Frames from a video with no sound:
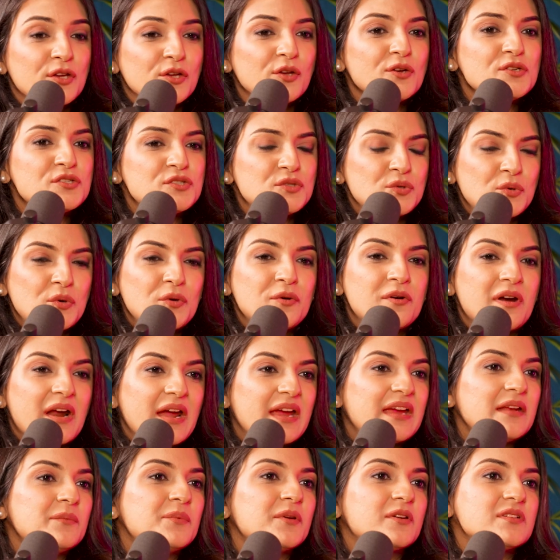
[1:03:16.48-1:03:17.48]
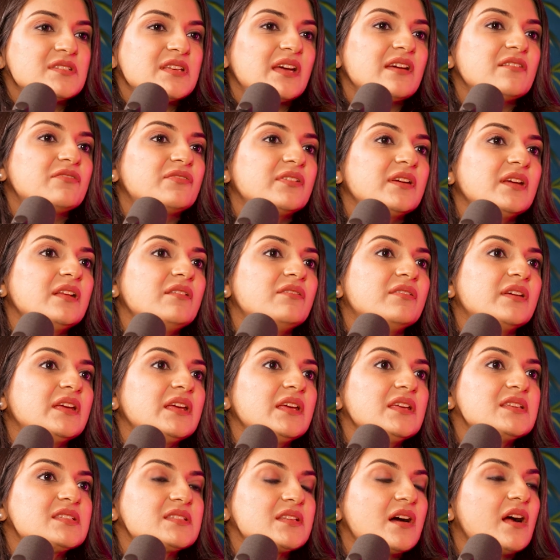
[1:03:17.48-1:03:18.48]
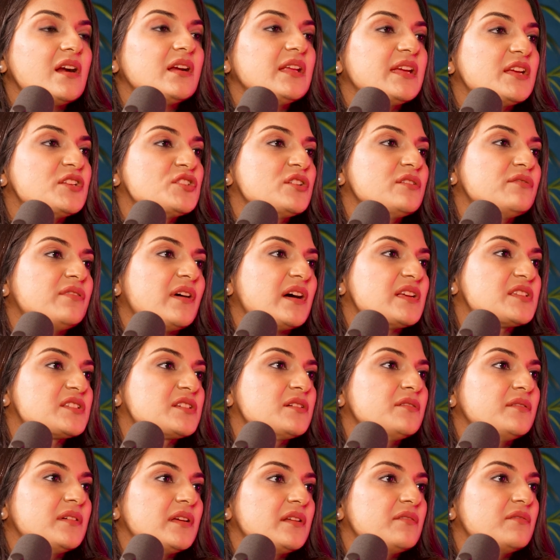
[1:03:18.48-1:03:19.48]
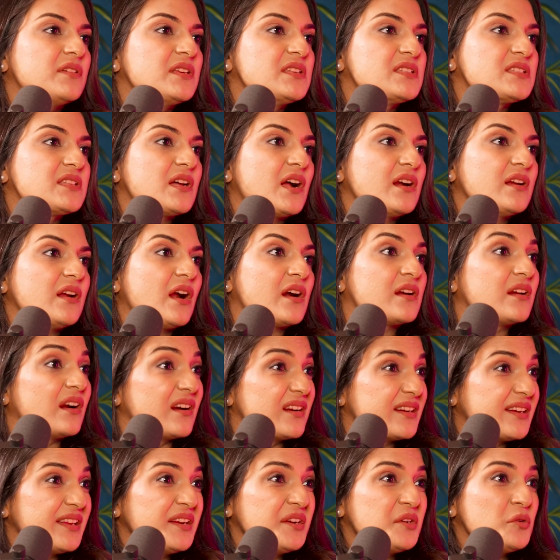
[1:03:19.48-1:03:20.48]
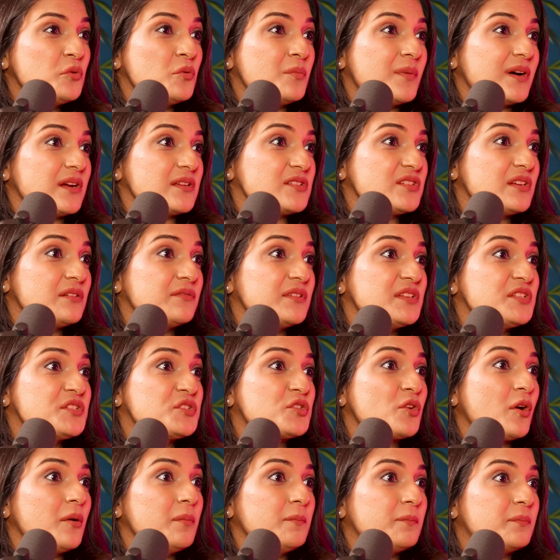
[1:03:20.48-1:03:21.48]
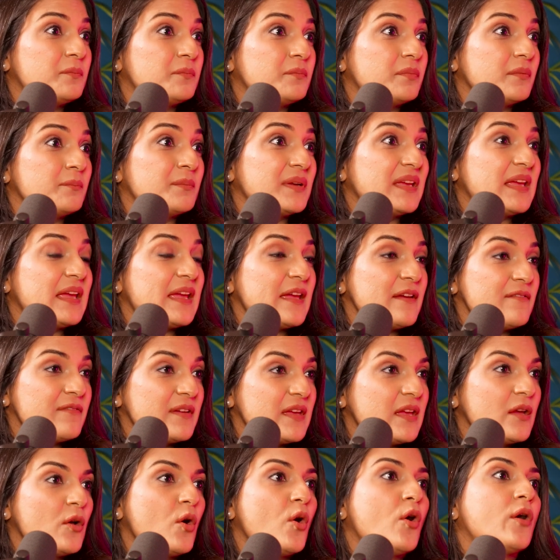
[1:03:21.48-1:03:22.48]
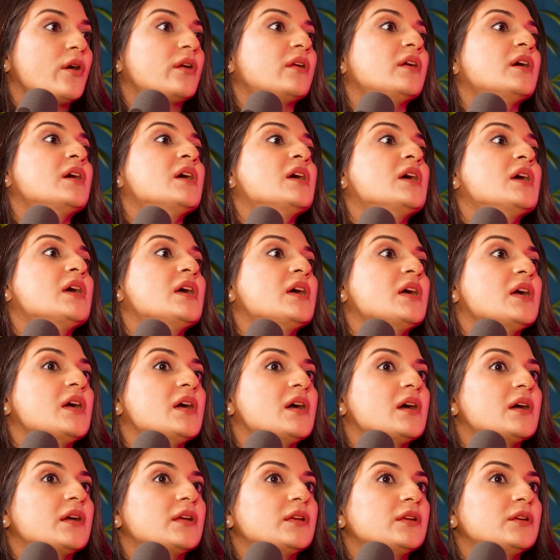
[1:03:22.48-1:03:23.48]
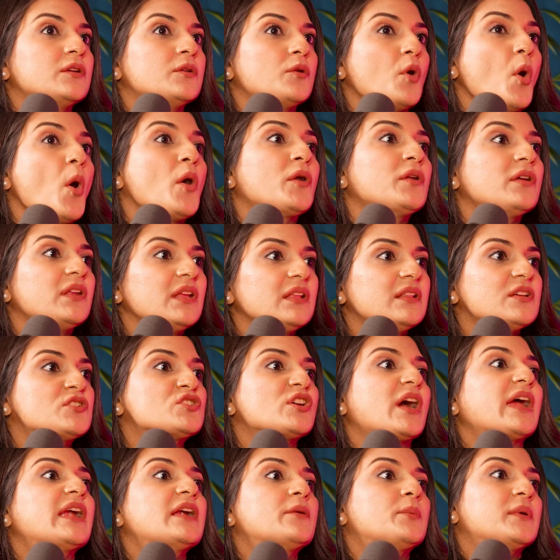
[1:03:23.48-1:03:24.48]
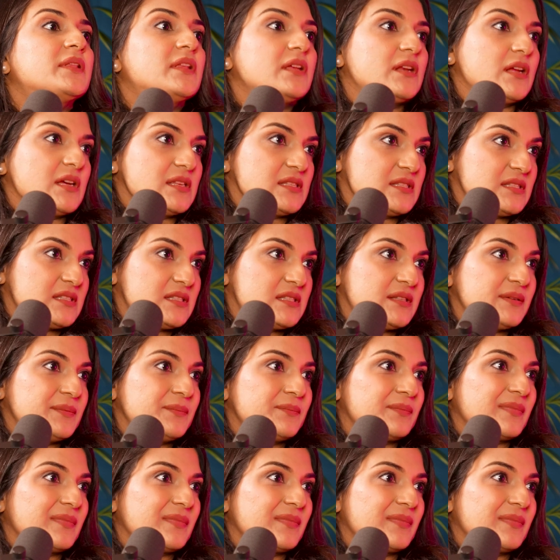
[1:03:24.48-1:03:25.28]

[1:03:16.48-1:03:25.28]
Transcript: You're so right, because I feel we start aging faster when we start adulting too much and we stop behaving or honoring the child within us.